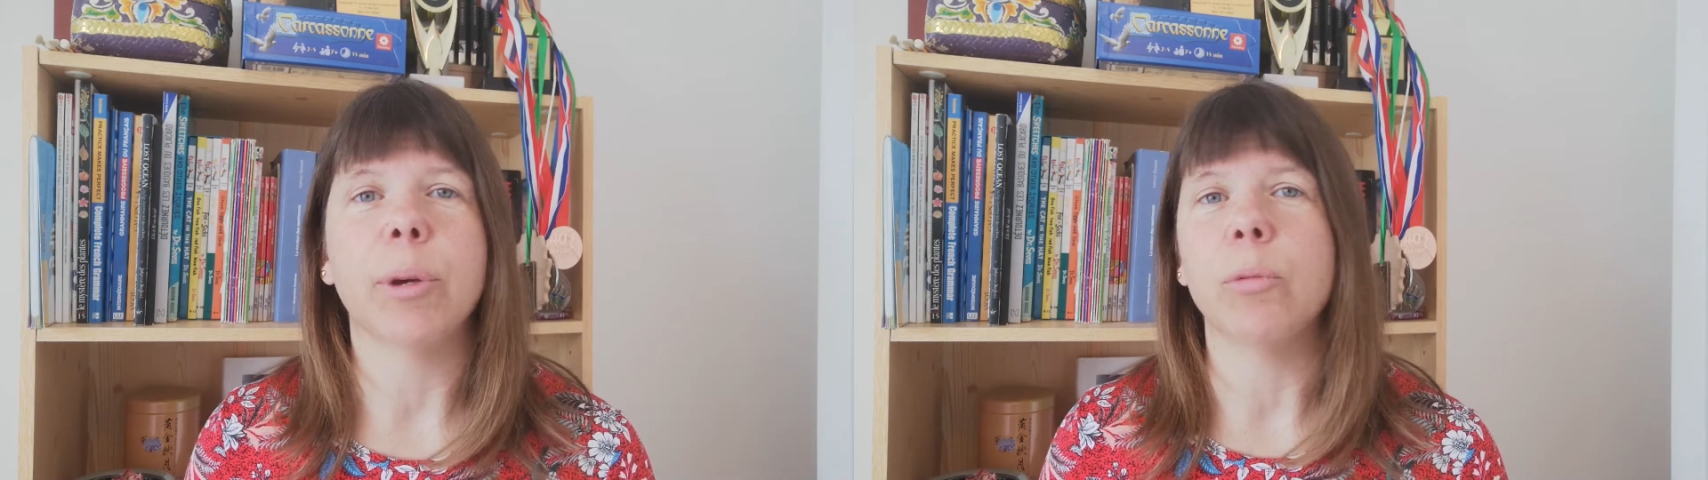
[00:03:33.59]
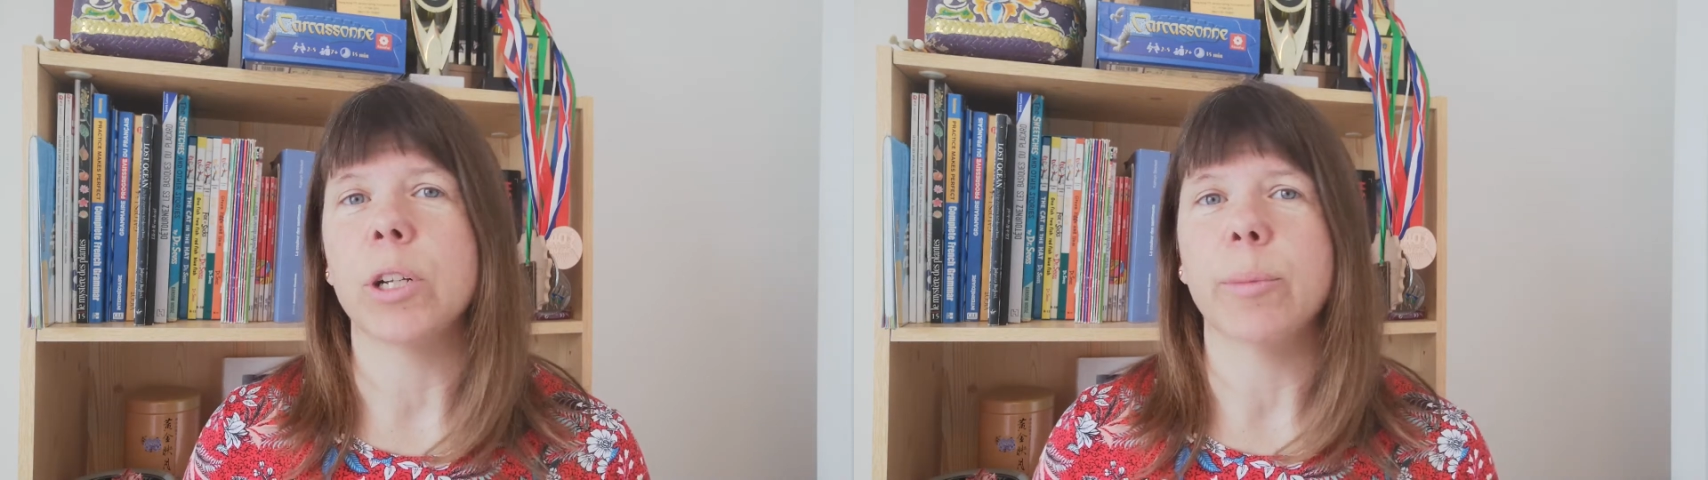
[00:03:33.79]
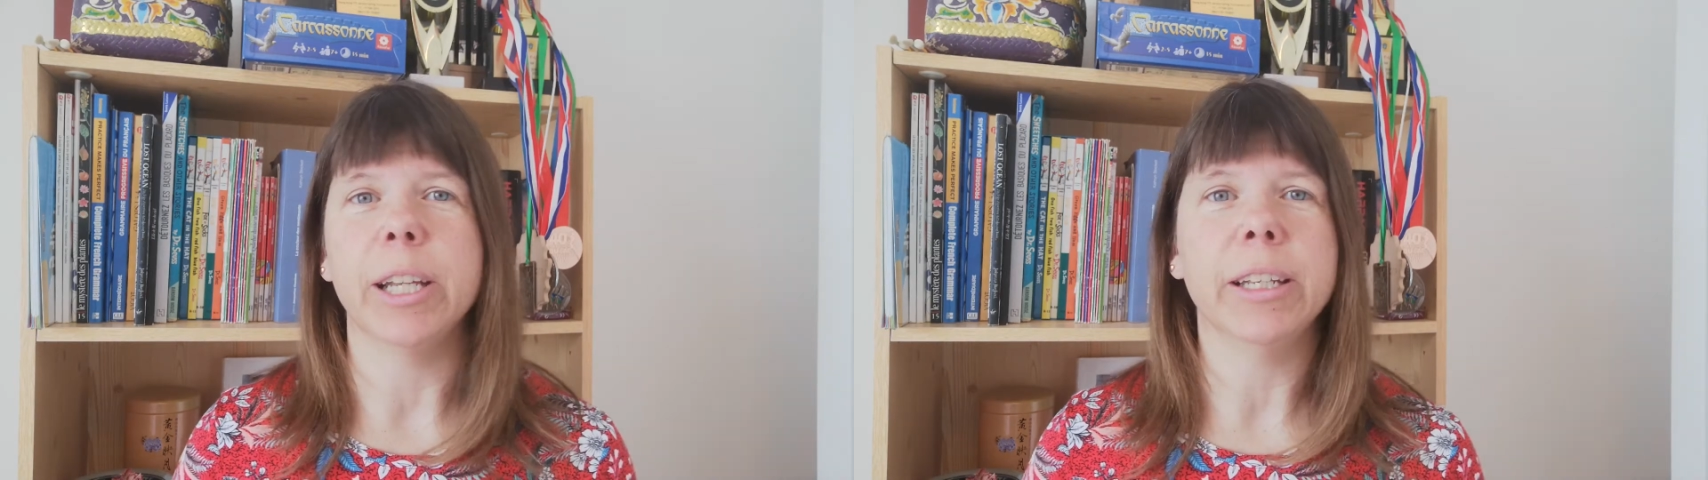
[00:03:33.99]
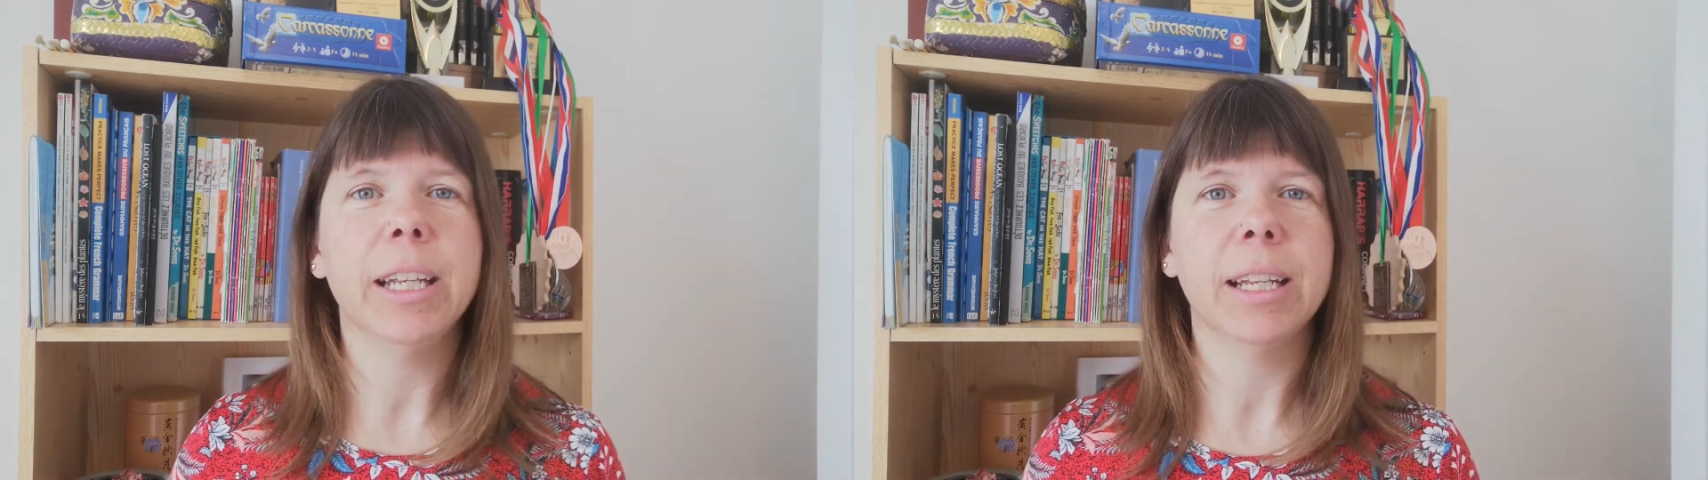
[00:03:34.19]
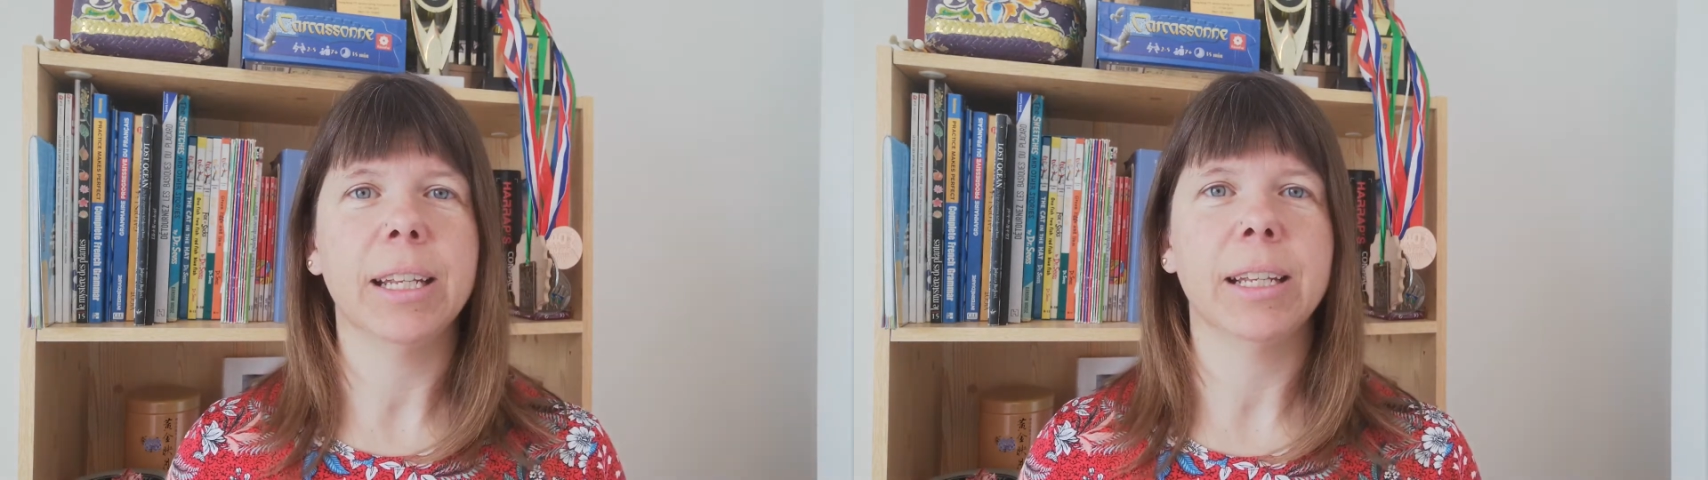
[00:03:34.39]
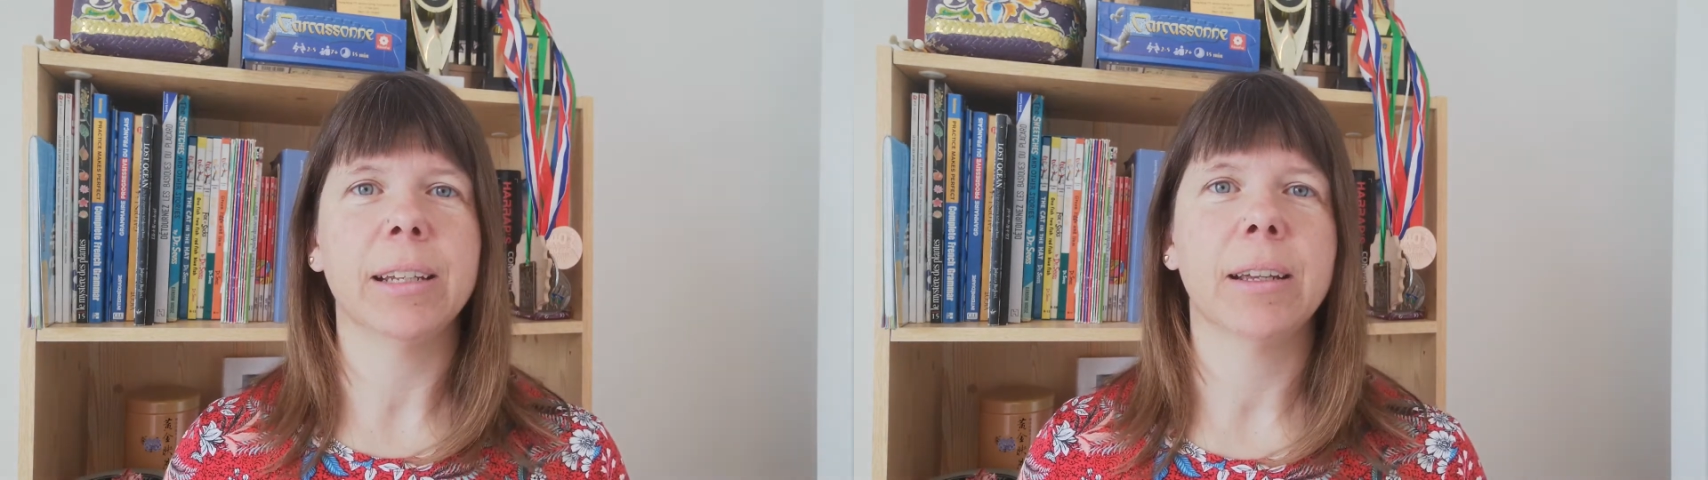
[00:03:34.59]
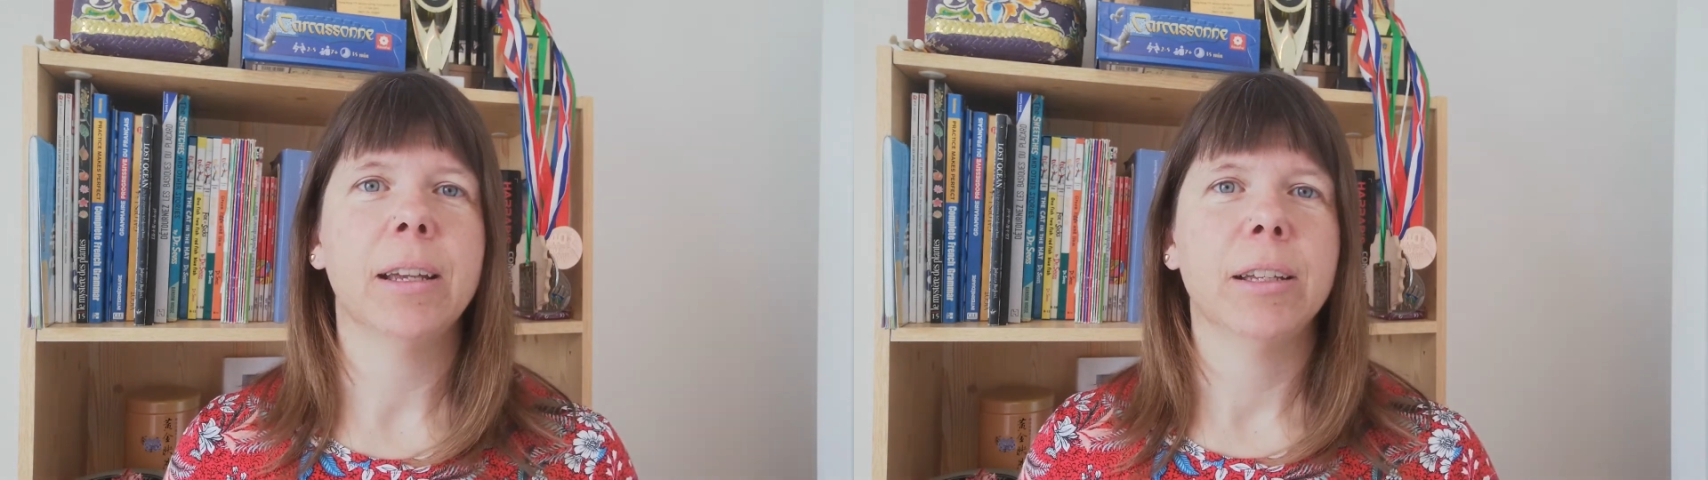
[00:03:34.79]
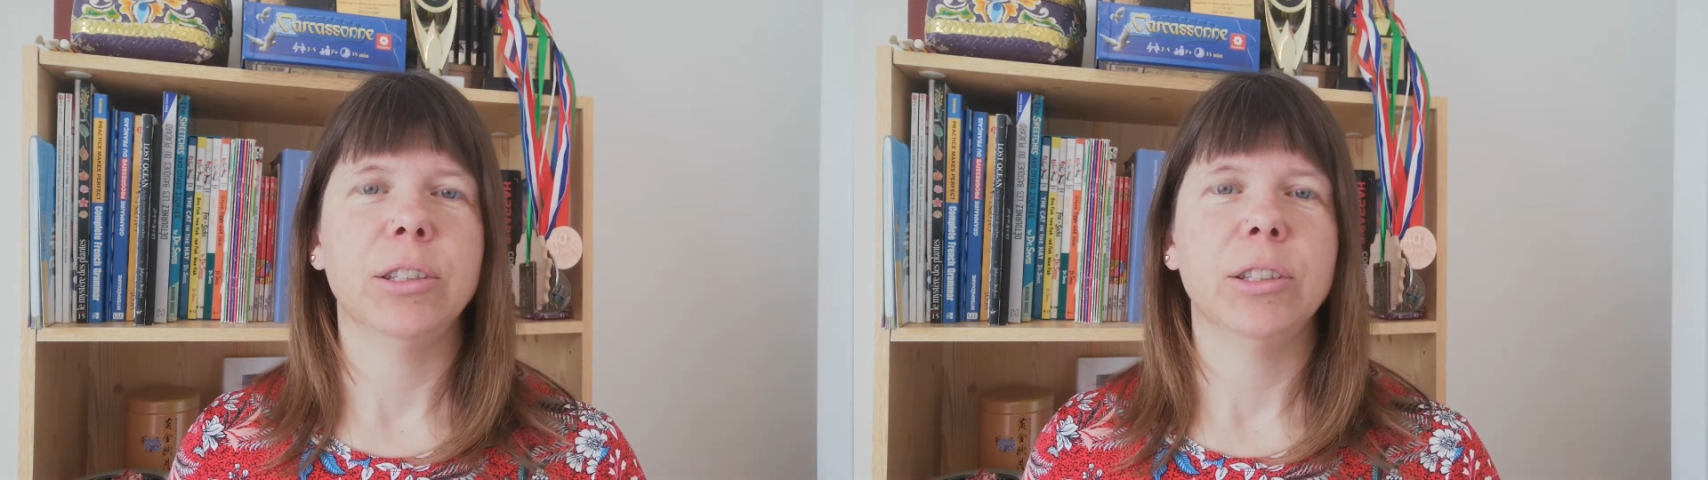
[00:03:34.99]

about what am I knitting?